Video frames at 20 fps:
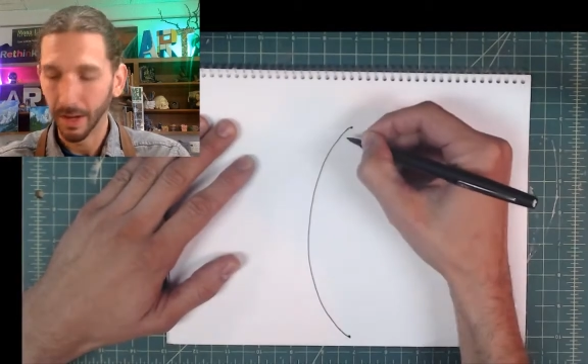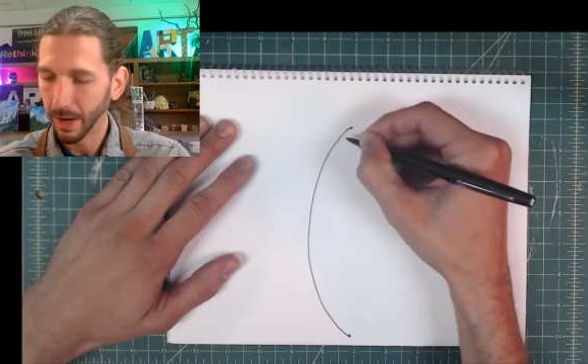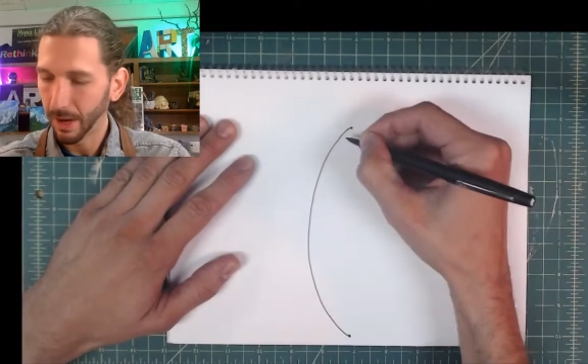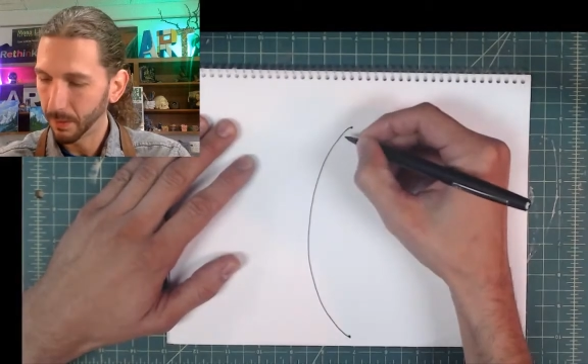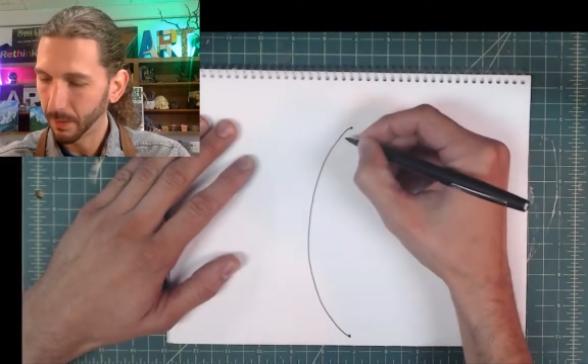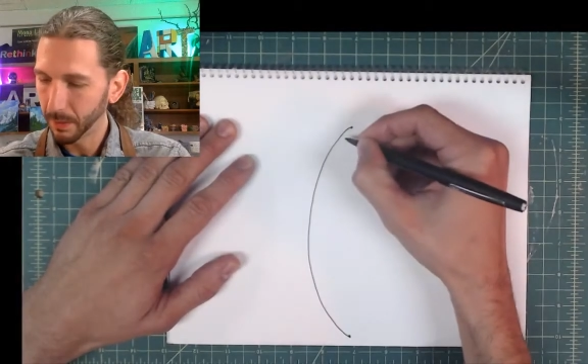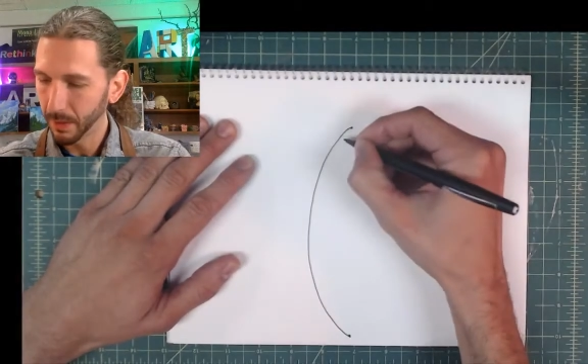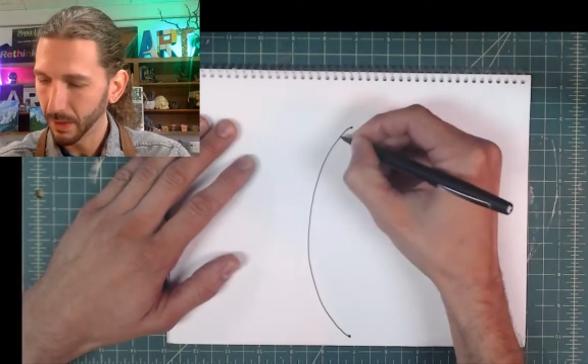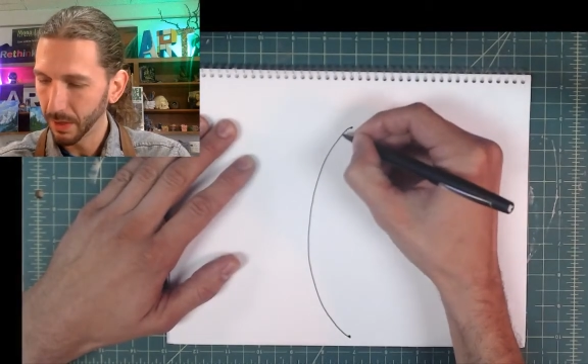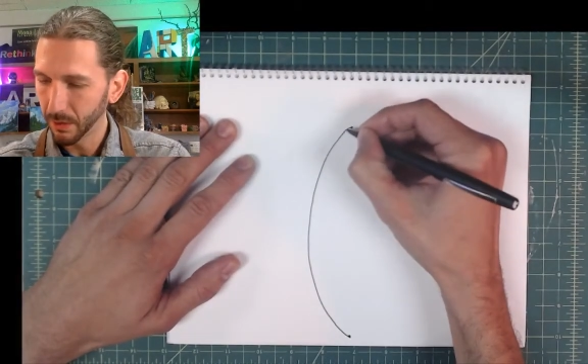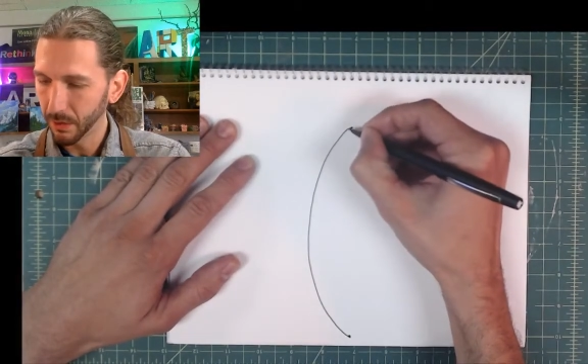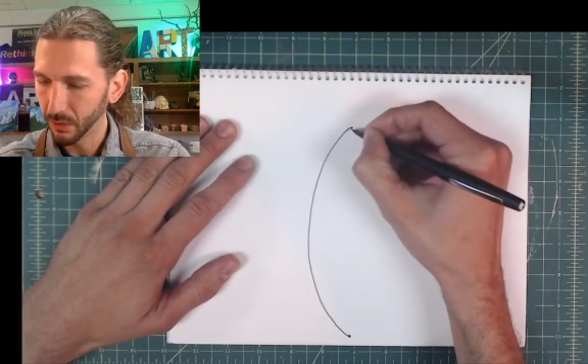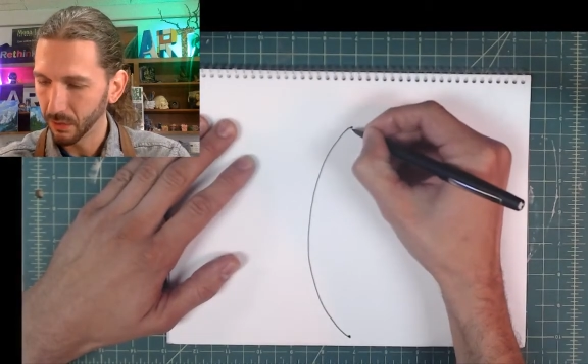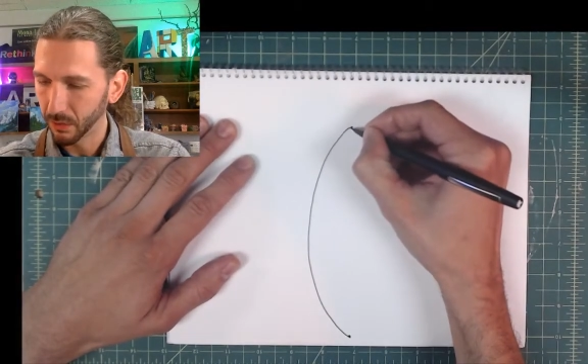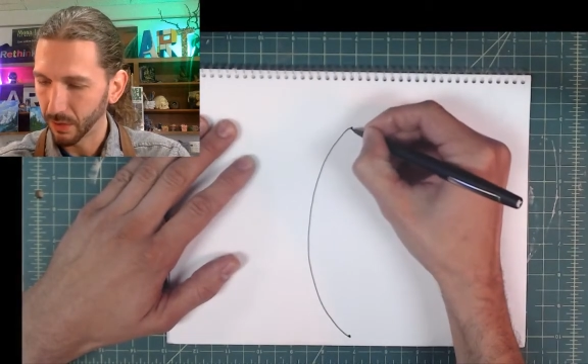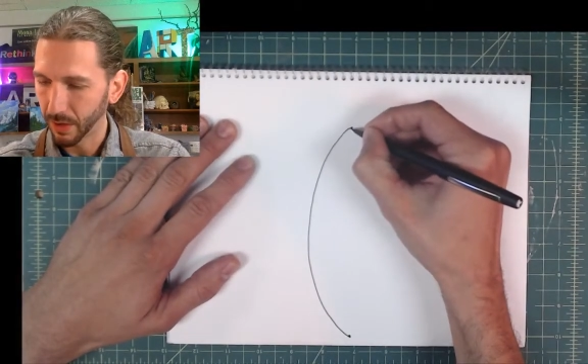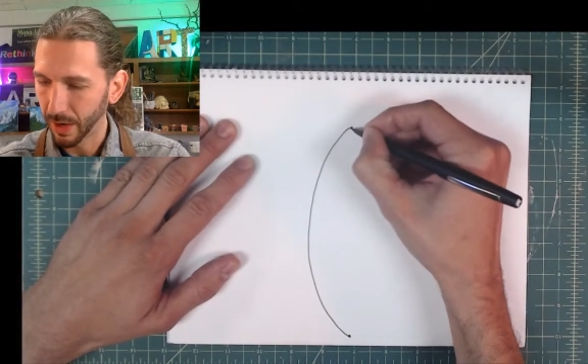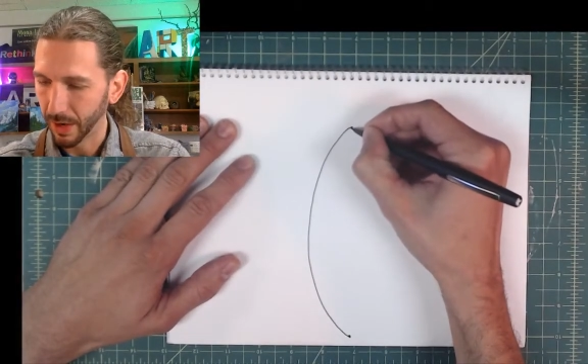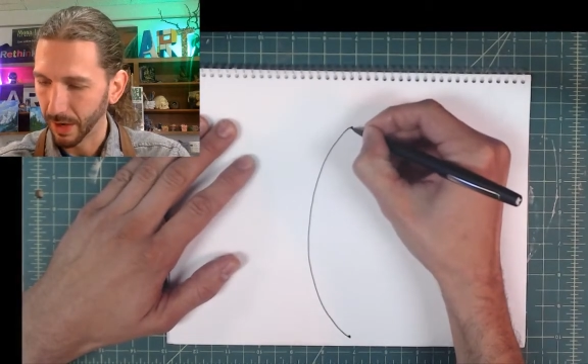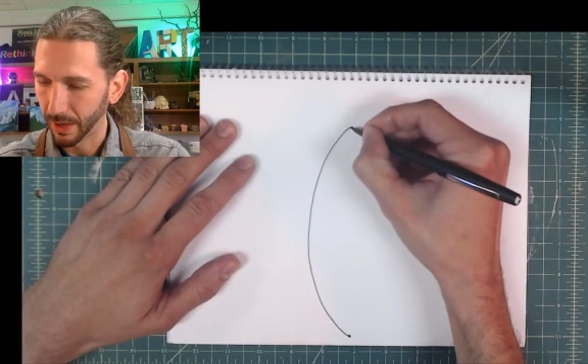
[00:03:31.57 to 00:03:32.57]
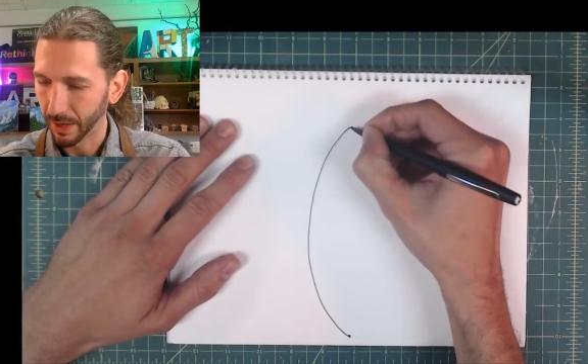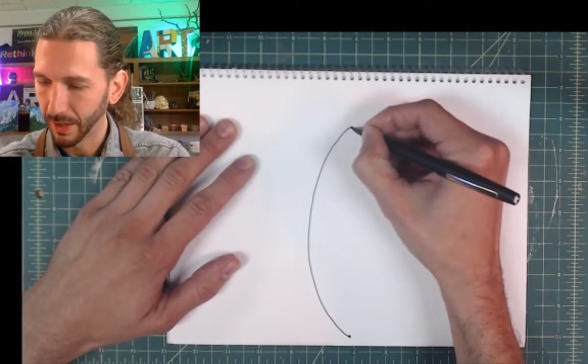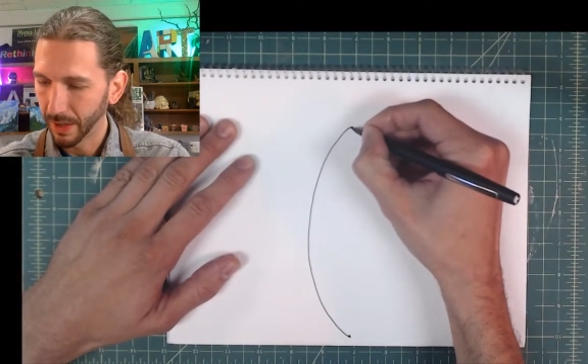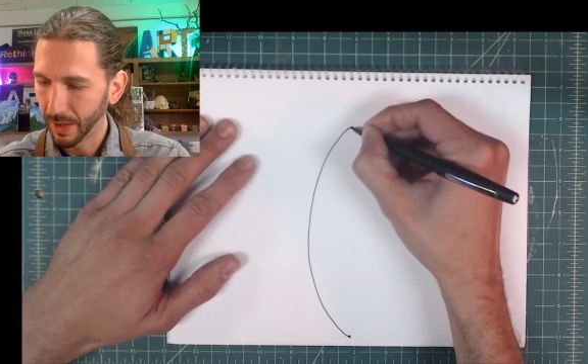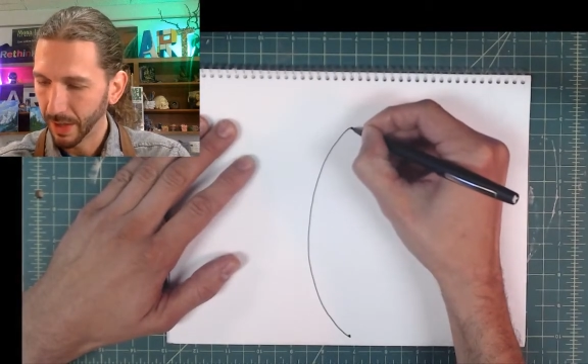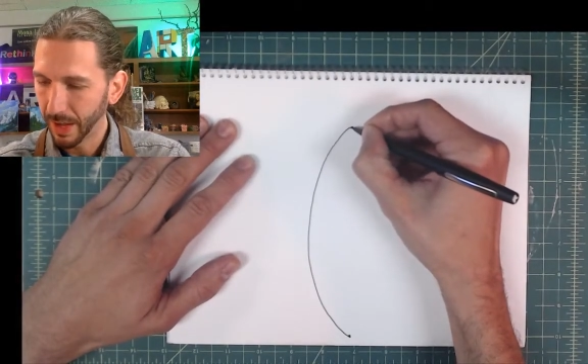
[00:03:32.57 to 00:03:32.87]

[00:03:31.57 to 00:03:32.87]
on the other side.